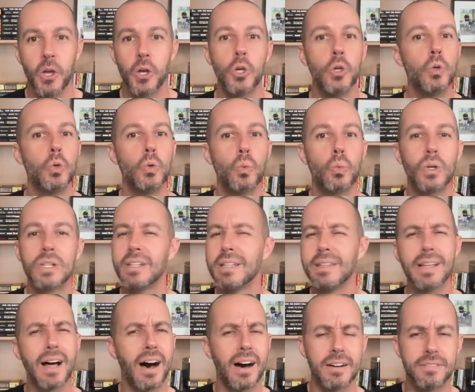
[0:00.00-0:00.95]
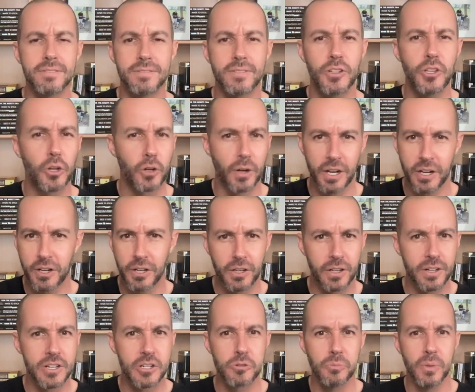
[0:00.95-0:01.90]
who would love your
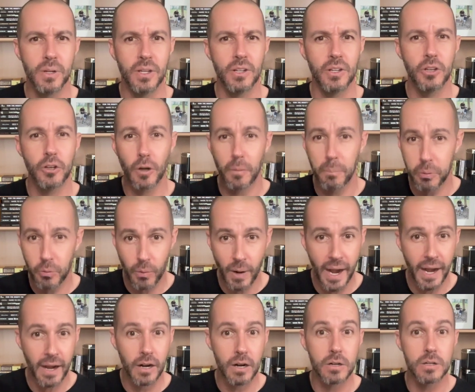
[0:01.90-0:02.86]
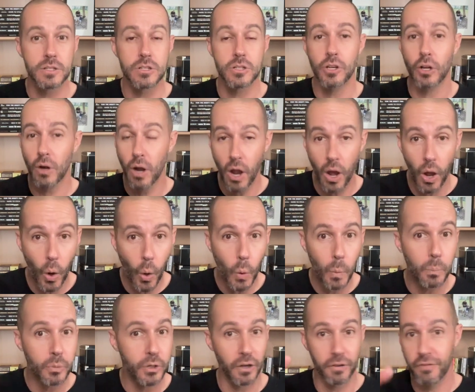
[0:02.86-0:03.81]
encouragement, your prayers, your
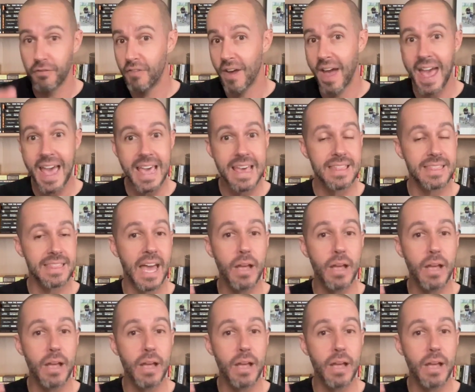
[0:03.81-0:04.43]
hope, your faith.